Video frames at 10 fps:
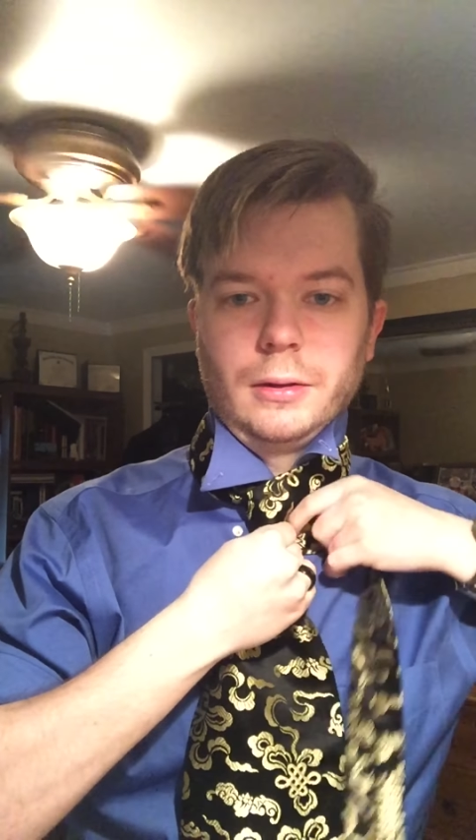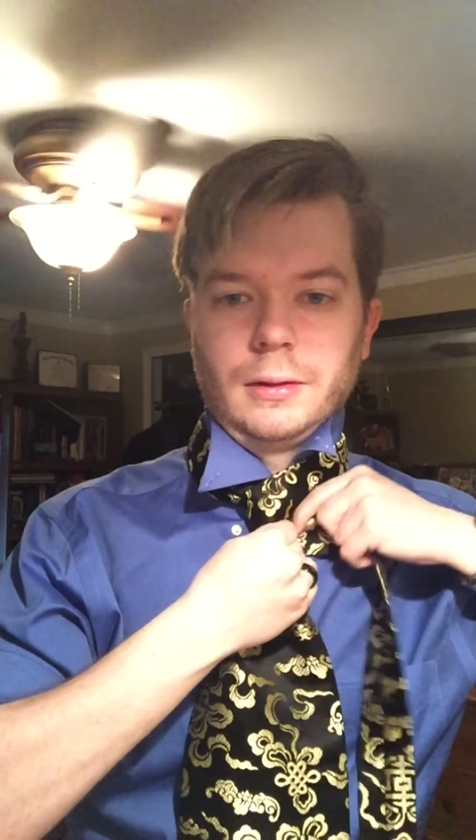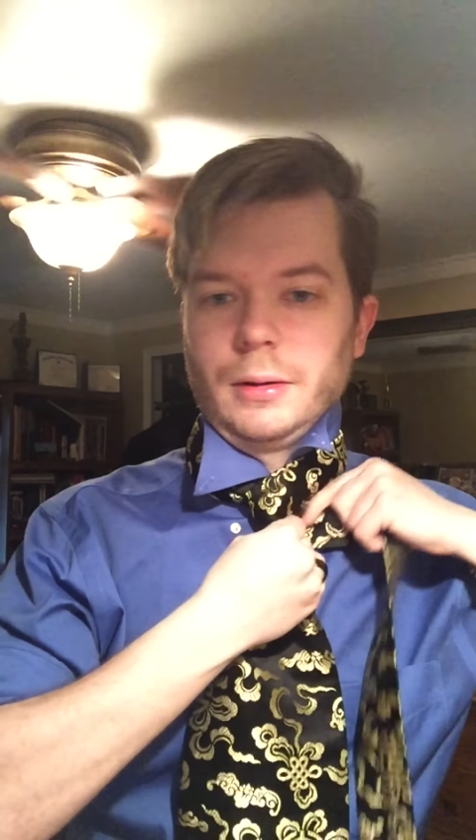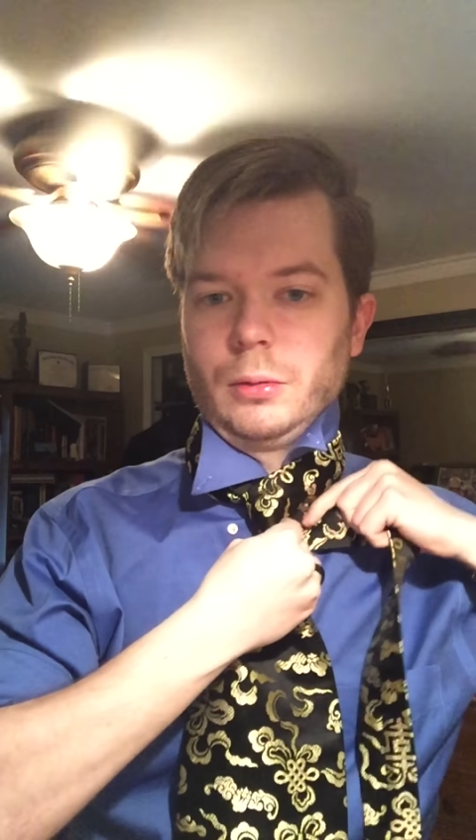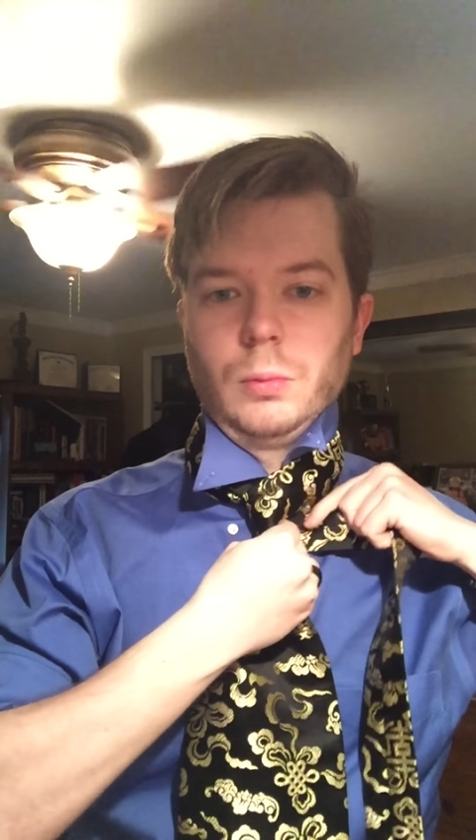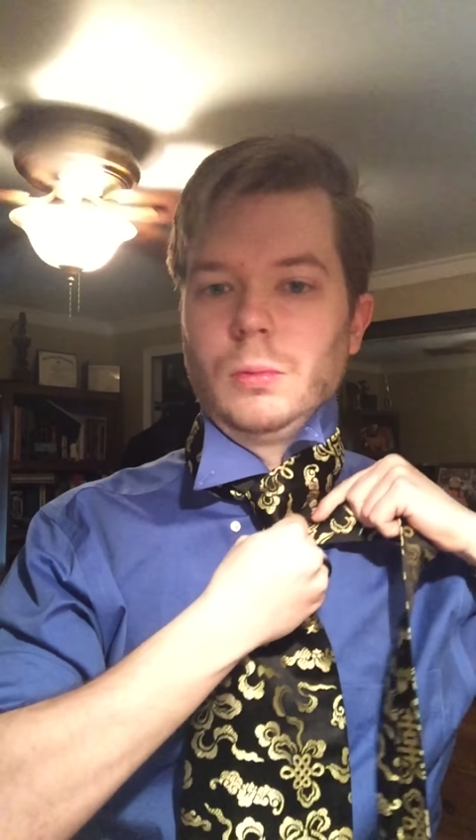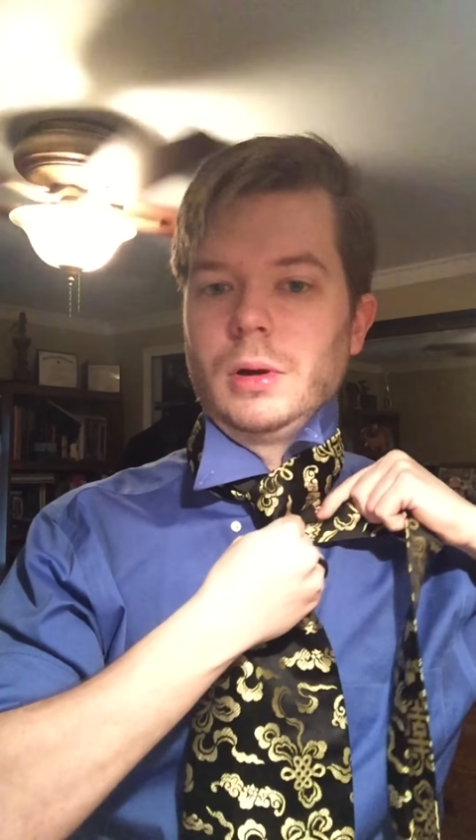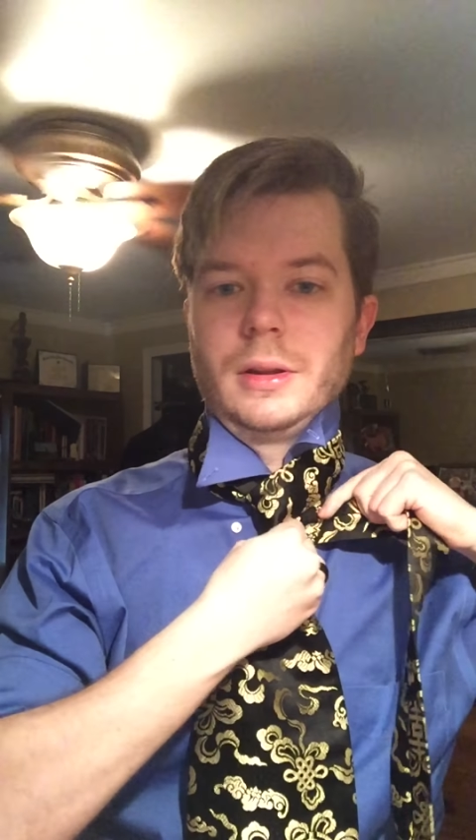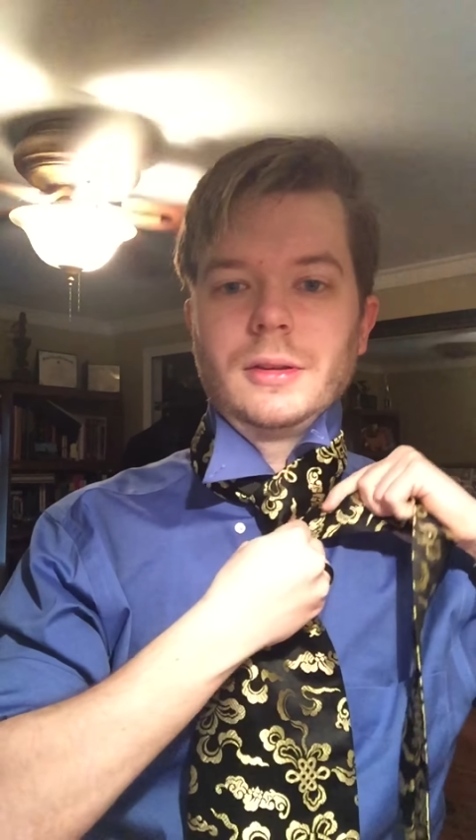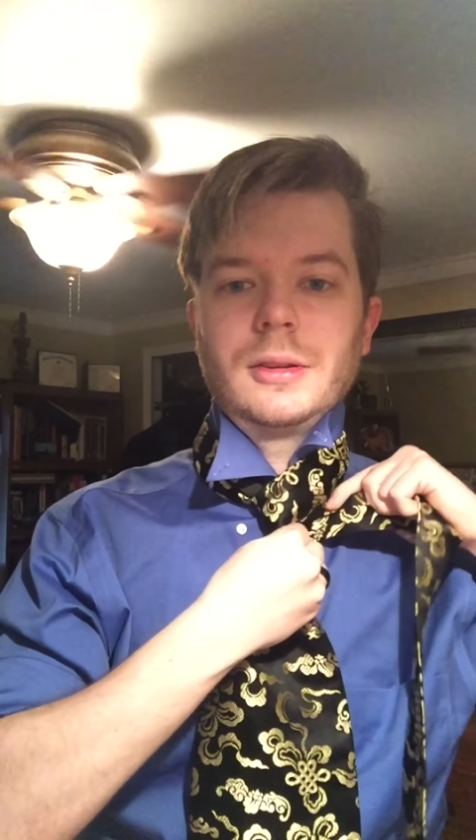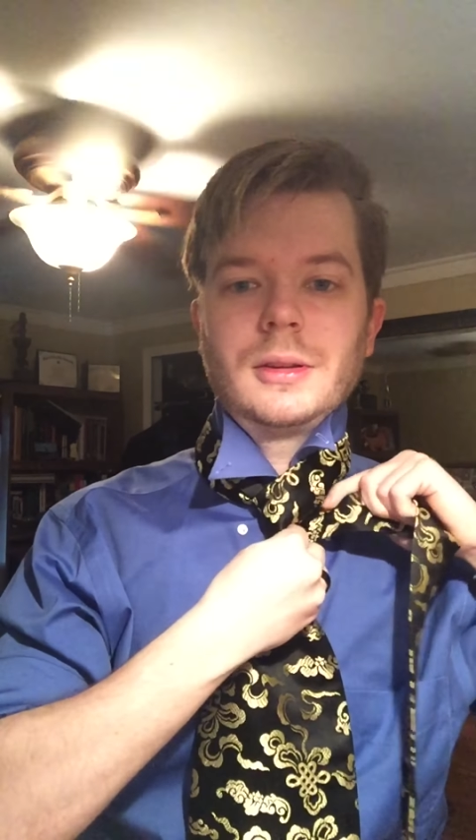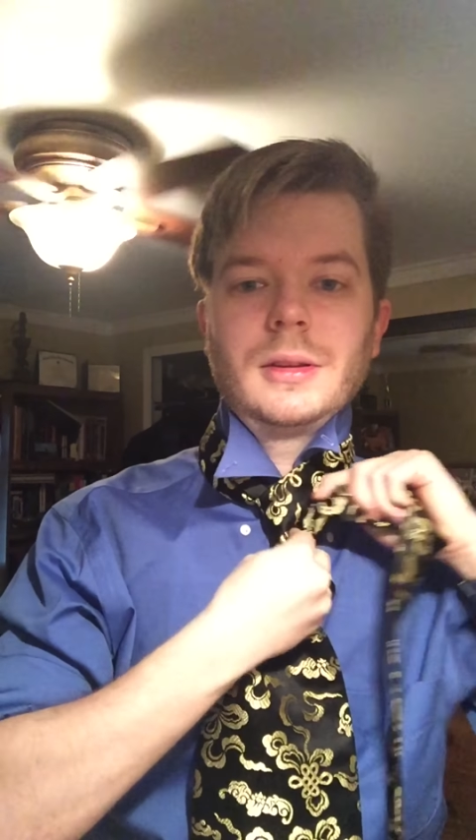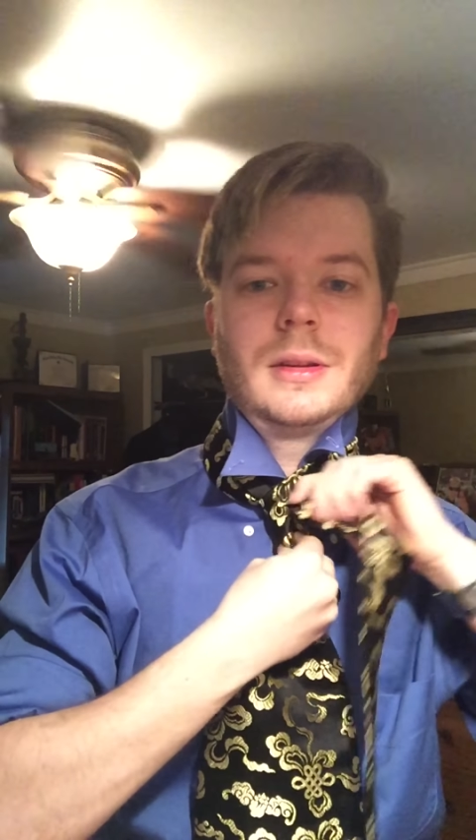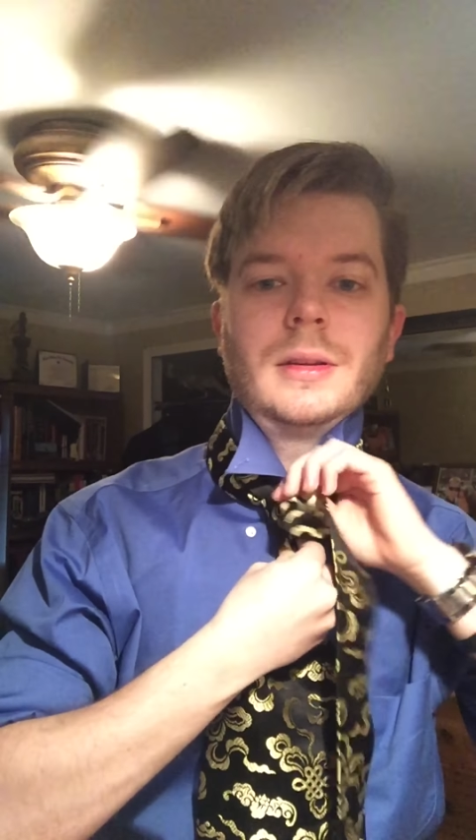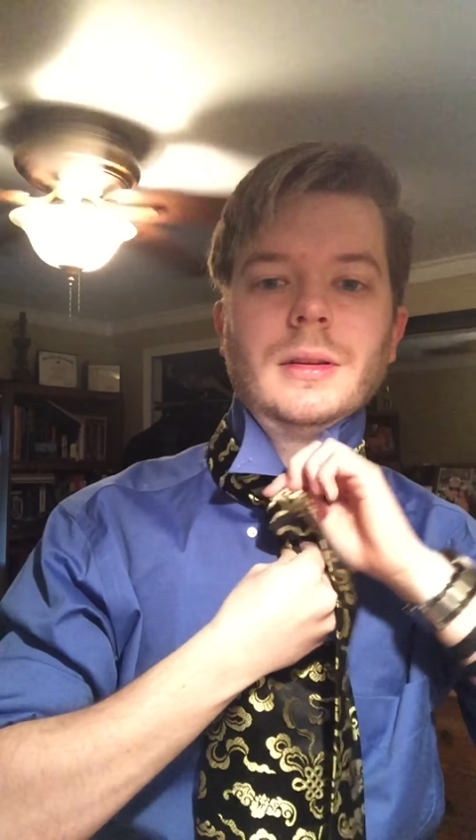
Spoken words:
around once,